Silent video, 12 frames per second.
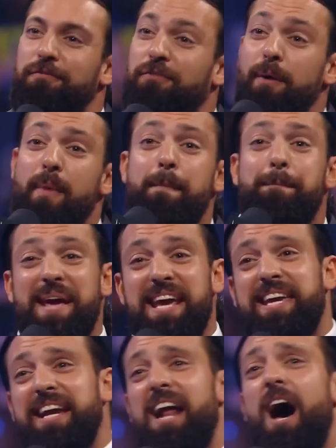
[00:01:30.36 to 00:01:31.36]
from a
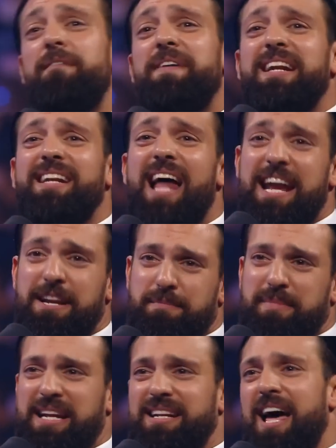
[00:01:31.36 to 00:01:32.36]
beacon of
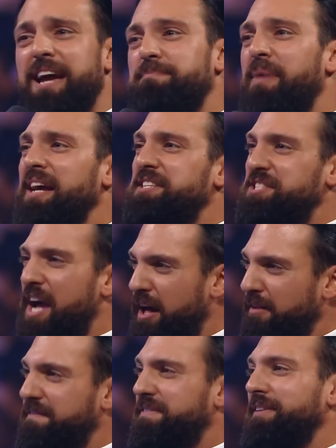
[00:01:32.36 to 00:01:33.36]
enlightenment like myself.